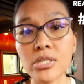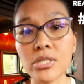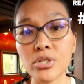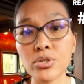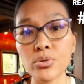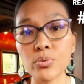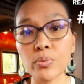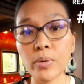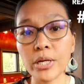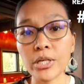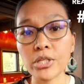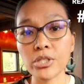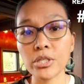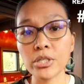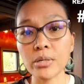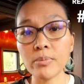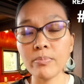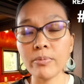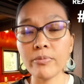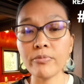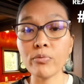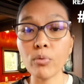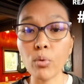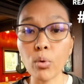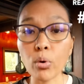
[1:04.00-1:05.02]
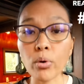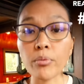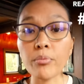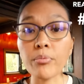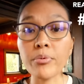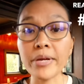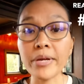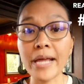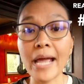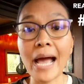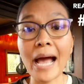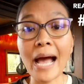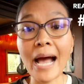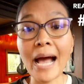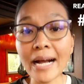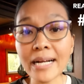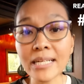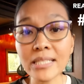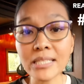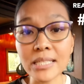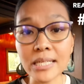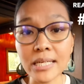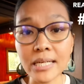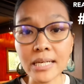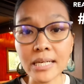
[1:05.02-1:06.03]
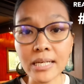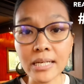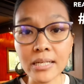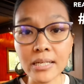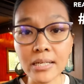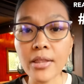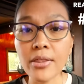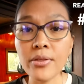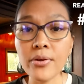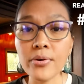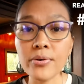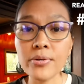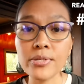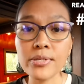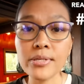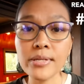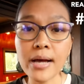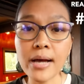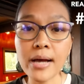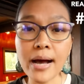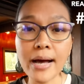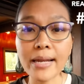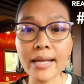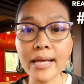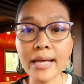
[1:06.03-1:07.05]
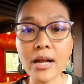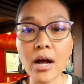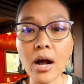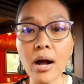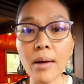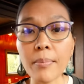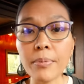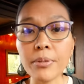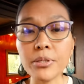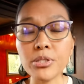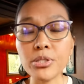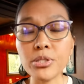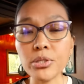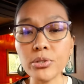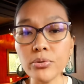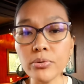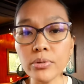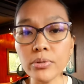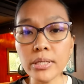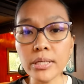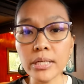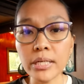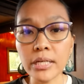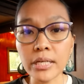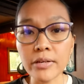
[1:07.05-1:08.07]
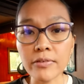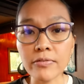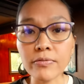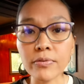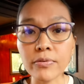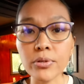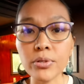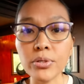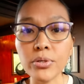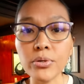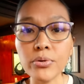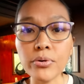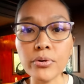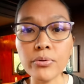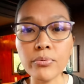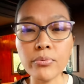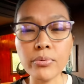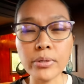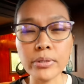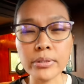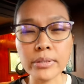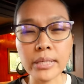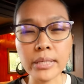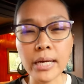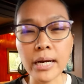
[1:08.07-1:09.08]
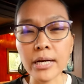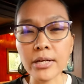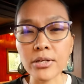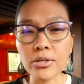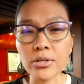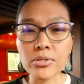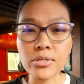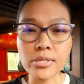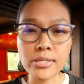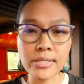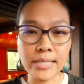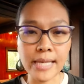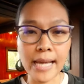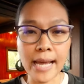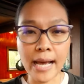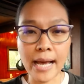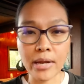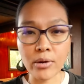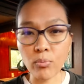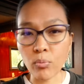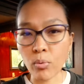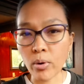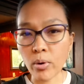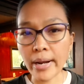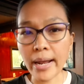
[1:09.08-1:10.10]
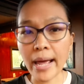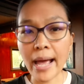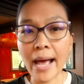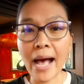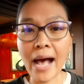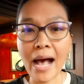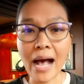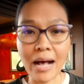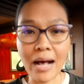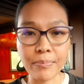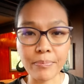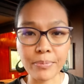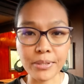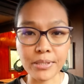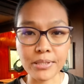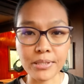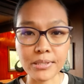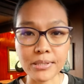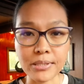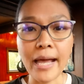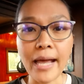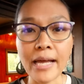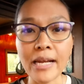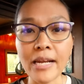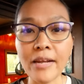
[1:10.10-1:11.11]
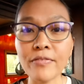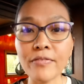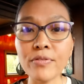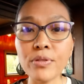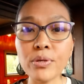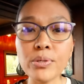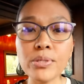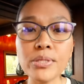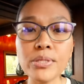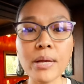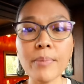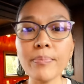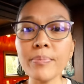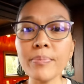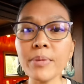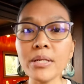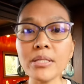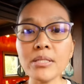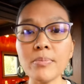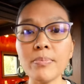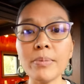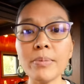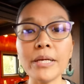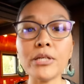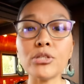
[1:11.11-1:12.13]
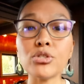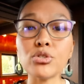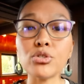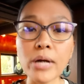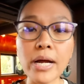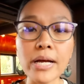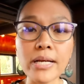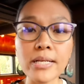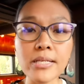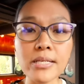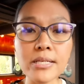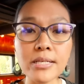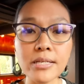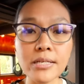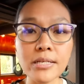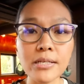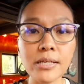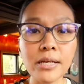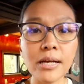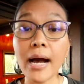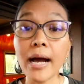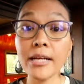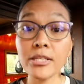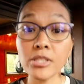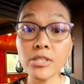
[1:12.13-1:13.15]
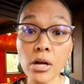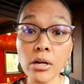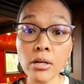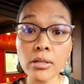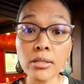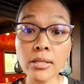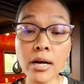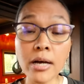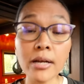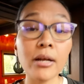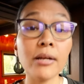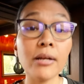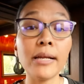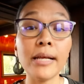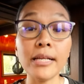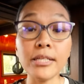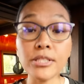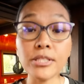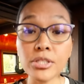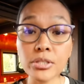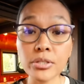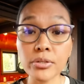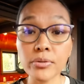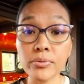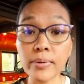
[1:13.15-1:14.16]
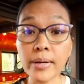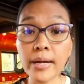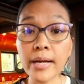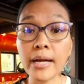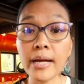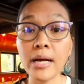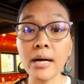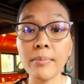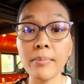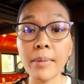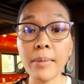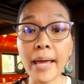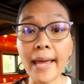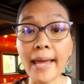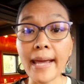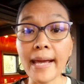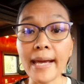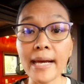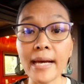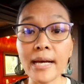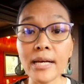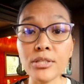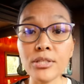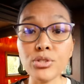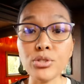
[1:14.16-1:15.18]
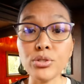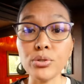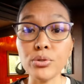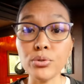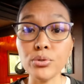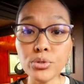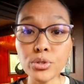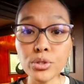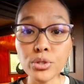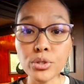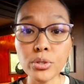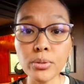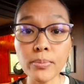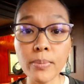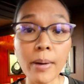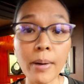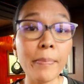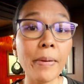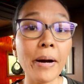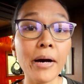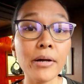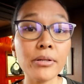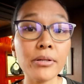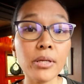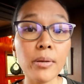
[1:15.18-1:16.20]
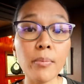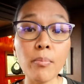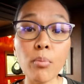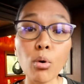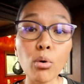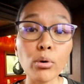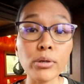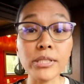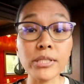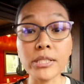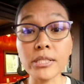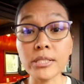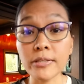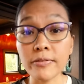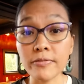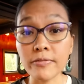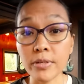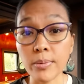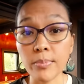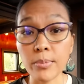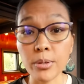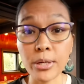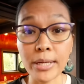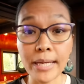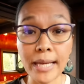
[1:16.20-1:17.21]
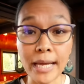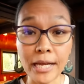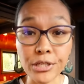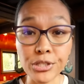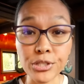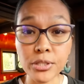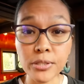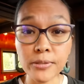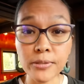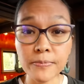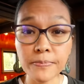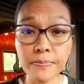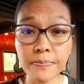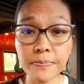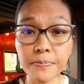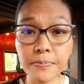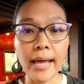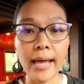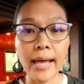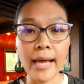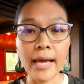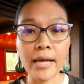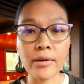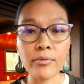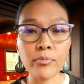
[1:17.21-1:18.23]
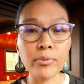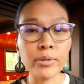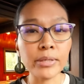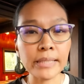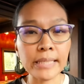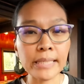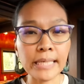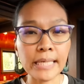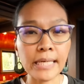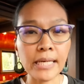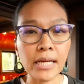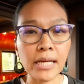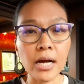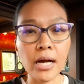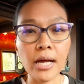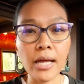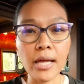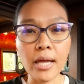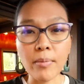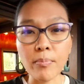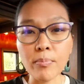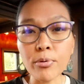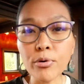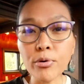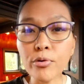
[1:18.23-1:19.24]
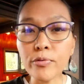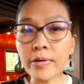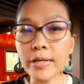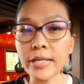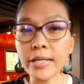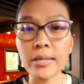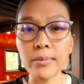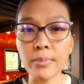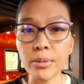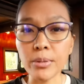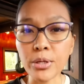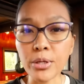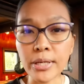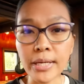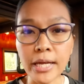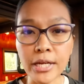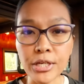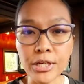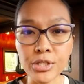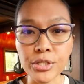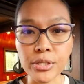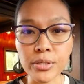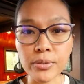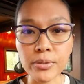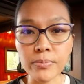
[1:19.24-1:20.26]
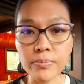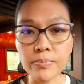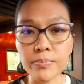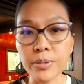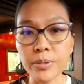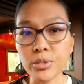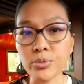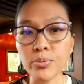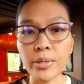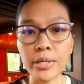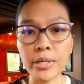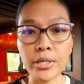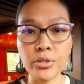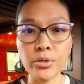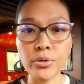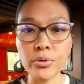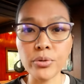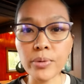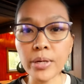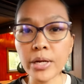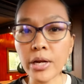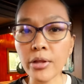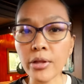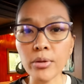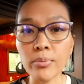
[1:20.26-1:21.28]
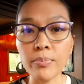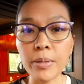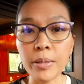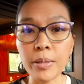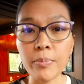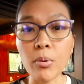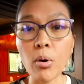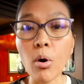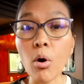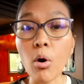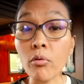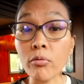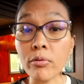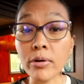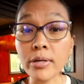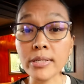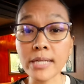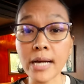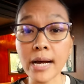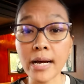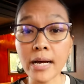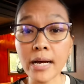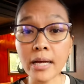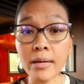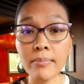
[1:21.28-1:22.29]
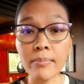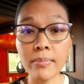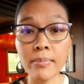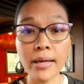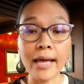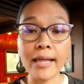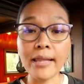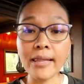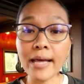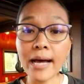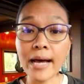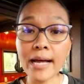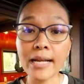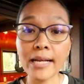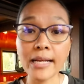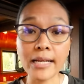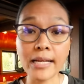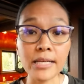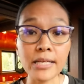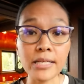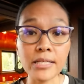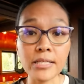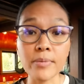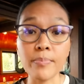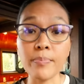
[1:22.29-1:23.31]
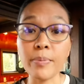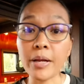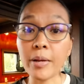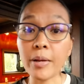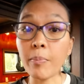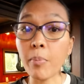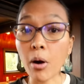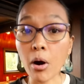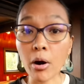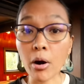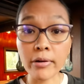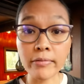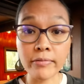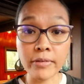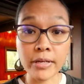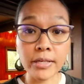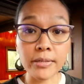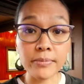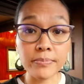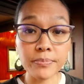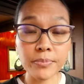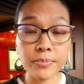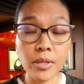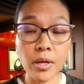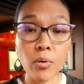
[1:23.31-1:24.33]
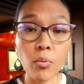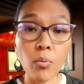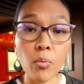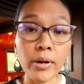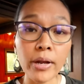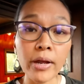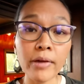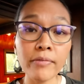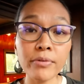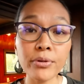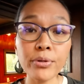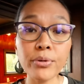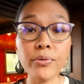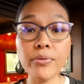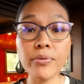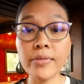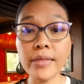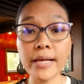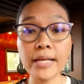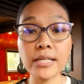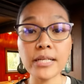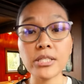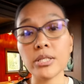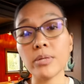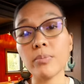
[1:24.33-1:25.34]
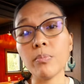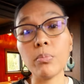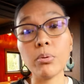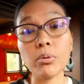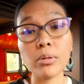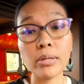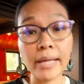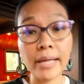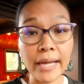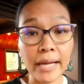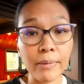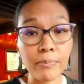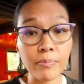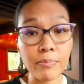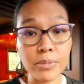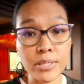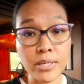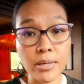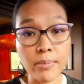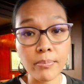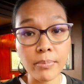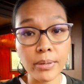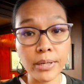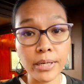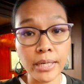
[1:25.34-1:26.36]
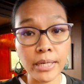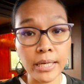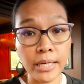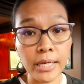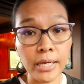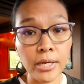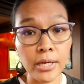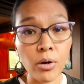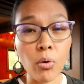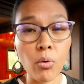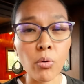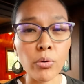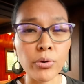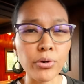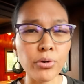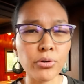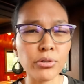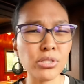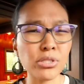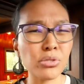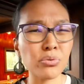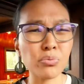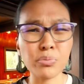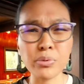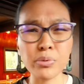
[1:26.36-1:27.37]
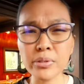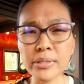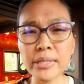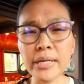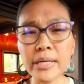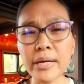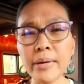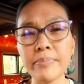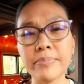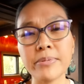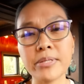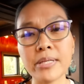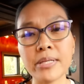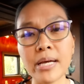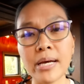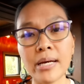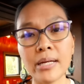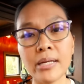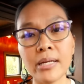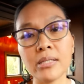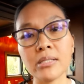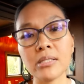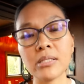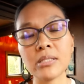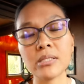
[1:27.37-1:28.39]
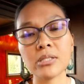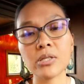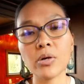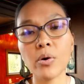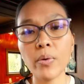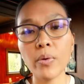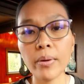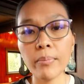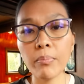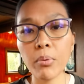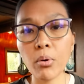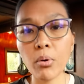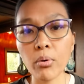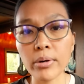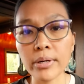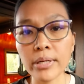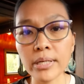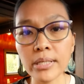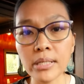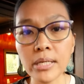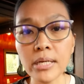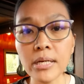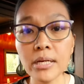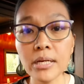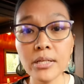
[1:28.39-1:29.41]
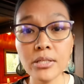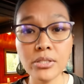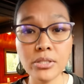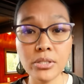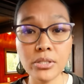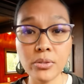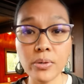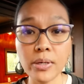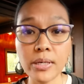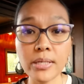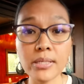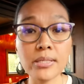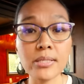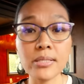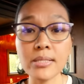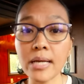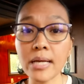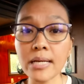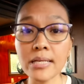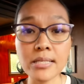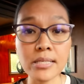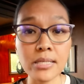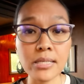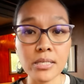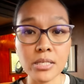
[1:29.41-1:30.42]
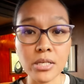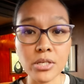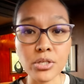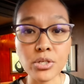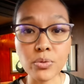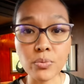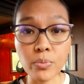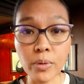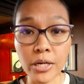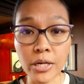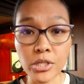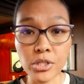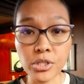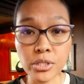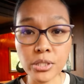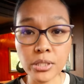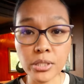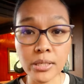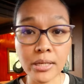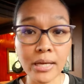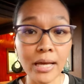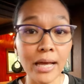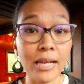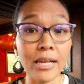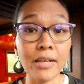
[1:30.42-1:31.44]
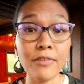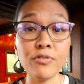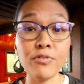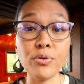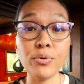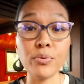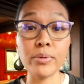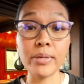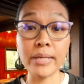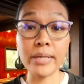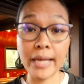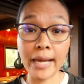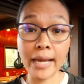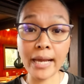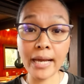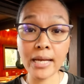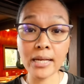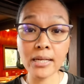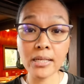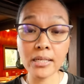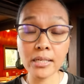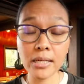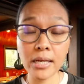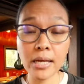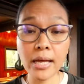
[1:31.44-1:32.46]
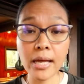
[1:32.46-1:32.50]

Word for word: situation before reacting, there's not an opportunity for you to really understand what happened and if there's something to be addressed. I talk a lot on Instagram and YouTube about the importance of communication and really improving communication between you and other people over time. And that is a big part of it. Whenever you think to blame somebody or you're just really upset, it's so important to assess the situation. And if you can't